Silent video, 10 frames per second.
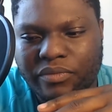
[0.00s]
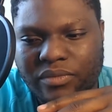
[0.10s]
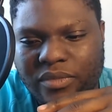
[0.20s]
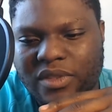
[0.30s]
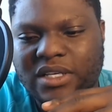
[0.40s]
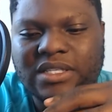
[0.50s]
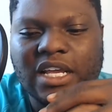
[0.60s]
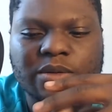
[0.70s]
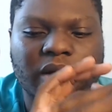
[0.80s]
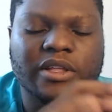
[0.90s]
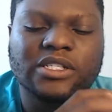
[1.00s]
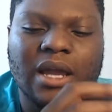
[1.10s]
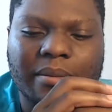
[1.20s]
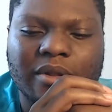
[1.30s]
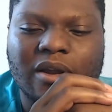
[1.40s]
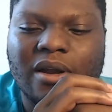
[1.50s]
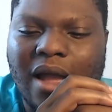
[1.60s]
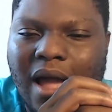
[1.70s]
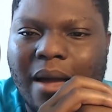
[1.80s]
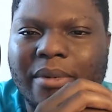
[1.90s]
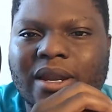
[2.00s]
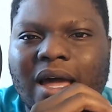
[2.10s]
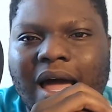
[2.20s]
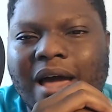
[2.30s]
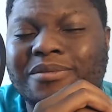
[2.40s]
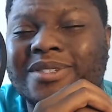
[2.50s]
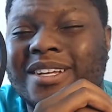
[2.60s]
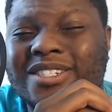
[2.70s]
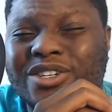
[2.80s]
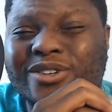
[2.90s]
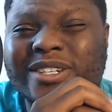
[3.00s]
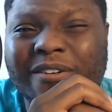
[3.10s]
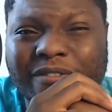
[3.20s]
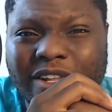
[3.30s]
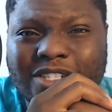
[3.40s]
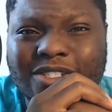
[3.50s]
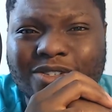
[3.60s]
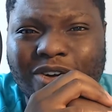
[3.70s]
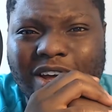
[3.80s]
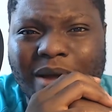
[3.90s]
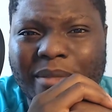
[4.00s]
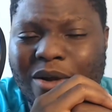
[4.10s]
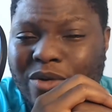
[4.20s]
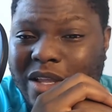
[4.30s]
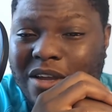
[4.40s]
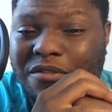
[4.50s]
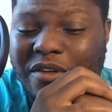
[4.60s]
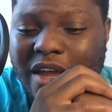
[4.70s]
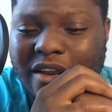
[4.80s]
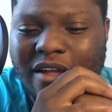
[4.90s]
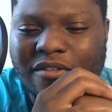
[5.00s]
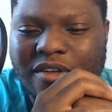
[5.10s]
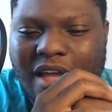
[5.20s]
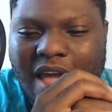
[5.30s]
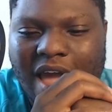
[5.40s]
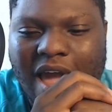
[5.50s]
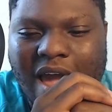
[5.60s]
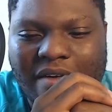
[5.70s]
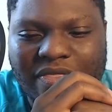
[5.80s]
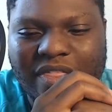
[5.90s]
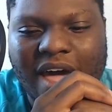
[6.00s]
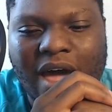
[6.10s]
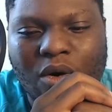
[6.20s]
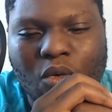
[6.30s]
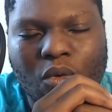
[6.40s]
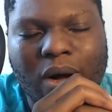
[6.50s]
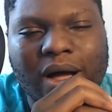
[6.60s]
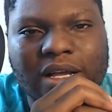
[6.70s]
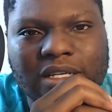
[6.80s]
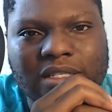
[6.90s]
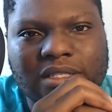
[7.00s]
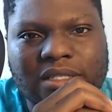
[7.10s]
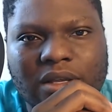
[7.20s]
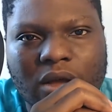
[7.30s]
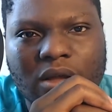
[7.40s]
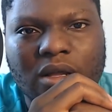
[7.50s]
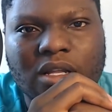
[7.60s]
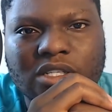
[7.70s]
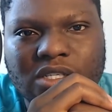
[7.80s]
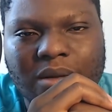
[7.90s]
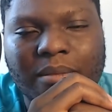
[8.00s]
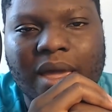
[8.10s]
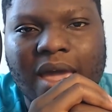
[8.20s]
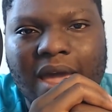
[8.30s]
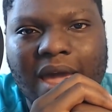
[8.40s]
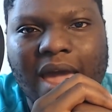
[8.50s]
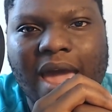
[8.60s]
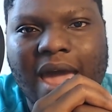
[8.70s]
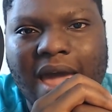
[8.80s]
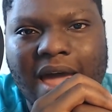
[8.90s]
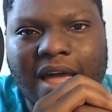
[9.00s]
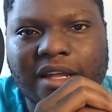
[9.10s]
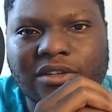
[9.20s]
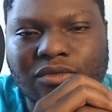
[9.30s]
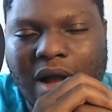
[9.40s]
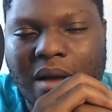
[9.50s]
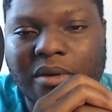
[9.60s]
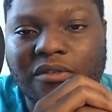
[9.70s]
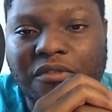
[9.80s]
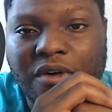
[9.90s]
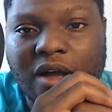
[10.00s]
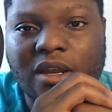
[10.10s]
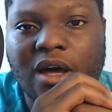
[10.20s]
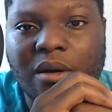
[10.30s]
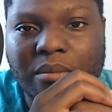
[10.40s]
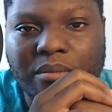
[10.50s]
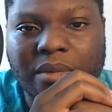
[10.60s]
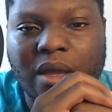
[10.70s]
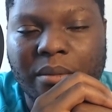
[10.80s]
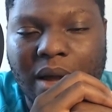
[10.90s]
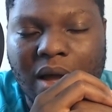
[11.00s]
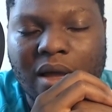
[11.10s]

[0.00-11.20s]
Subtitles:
This next part of the chapter, I have such huge conflictions on. I'm not really a fan of, and that was Jinbei and Robin fucking up Big Mom.